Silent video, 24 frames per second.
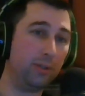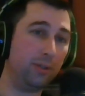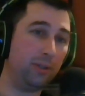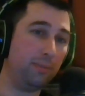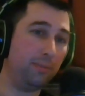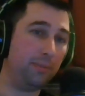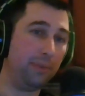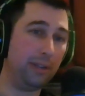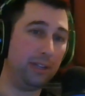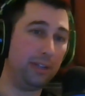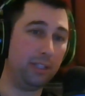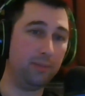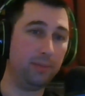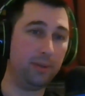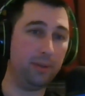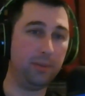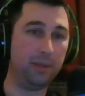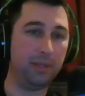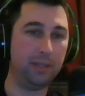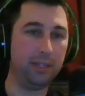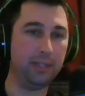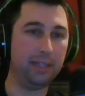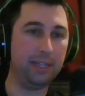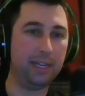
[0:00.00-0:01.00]
So it depends
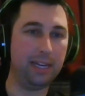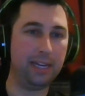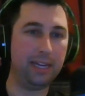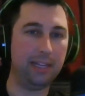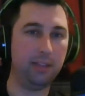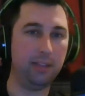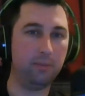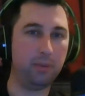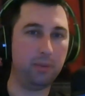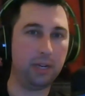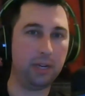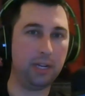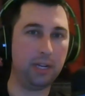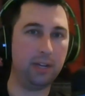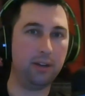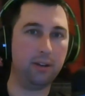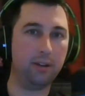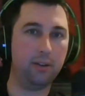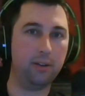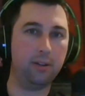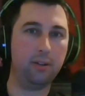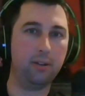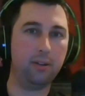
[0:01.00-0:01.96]
maybe on the day and the buyer.